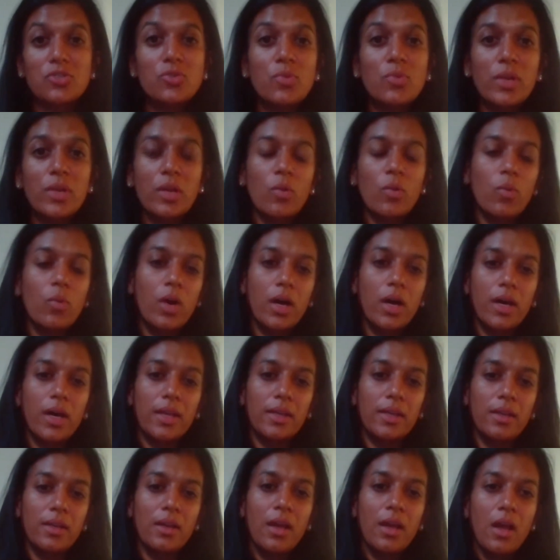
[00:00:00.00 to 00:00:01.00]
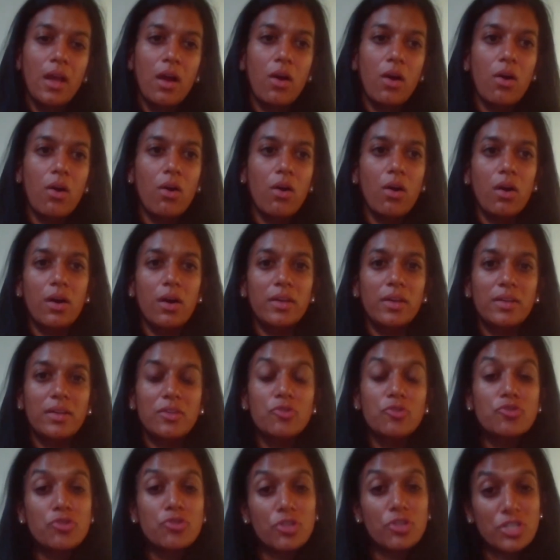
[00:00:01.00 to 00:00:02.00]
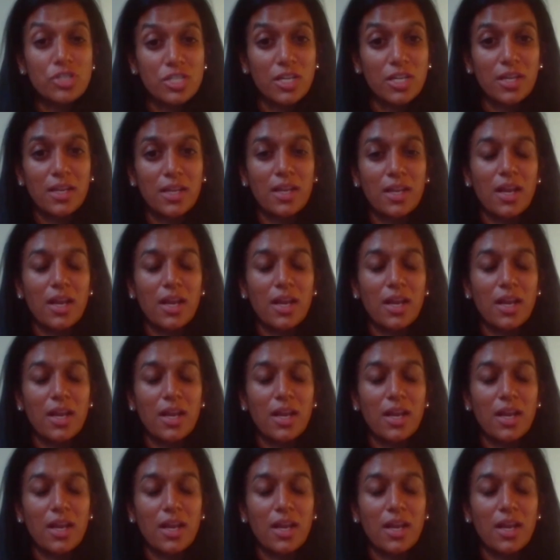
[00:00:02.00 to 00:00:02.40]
doing one on nutrition,